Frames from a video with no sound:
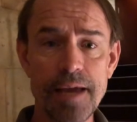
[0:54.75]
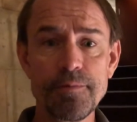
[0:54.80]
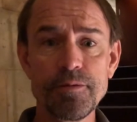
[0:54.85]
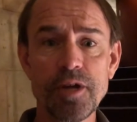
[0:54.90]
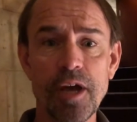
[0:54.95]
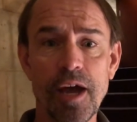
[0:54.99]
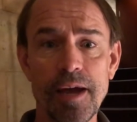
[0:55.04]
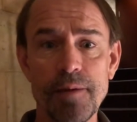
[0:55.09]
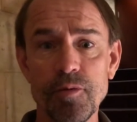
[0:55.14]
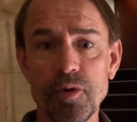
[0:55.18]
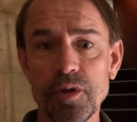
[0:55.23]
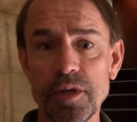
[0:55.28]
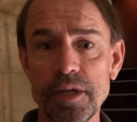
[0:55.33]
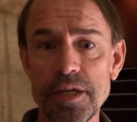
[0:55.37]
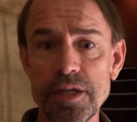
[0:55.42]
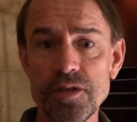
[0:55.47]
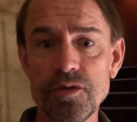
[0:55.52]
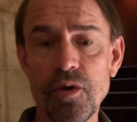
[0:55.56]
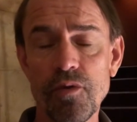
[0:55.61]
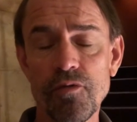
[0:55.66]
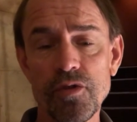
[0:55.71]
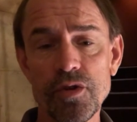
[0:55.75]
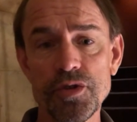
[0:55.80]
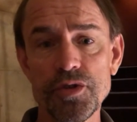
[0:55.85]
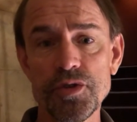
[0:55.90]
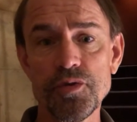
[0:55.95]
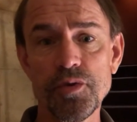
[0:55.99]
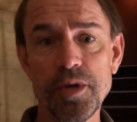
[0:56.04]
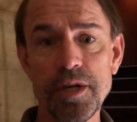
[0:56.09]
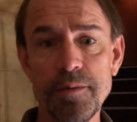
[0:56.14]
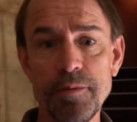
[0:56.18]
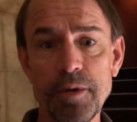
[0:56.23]
time released over
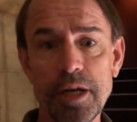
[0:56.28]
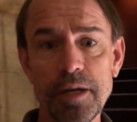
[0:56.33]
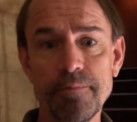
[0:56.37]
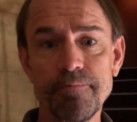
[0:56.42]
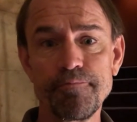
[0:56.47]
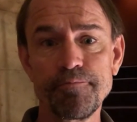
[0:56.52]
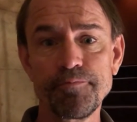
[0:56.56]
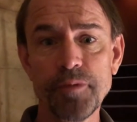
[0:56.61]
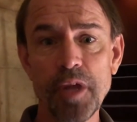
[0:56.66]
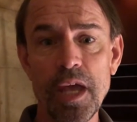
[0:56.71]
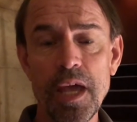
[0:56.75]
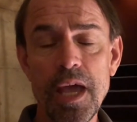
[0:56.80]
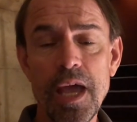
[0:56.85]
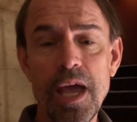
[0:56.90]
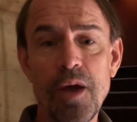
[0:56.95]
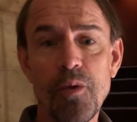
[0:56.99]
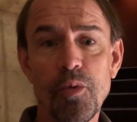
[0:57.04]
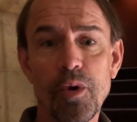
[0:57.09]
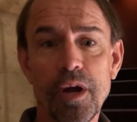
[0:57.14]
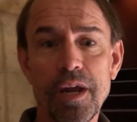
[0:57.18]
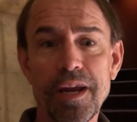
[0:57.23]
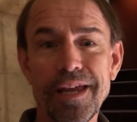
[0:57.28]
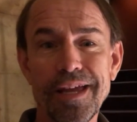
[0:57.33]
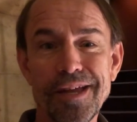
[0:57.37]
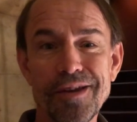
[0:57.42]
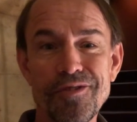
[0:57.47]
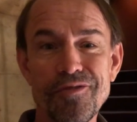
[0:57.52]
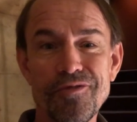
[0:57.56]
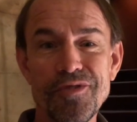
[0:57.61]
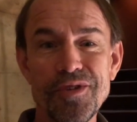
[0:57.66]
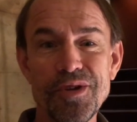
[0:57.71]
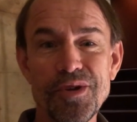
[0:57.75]
streaming. We're going to
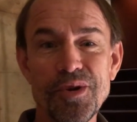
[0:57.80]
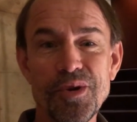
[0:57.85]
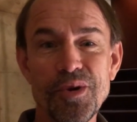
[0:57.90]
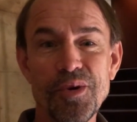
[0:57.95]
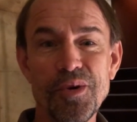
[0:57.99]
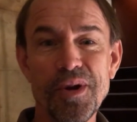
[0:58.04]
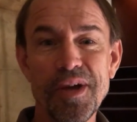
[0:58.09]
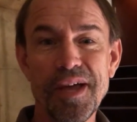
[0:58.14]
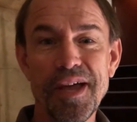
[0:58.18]
interview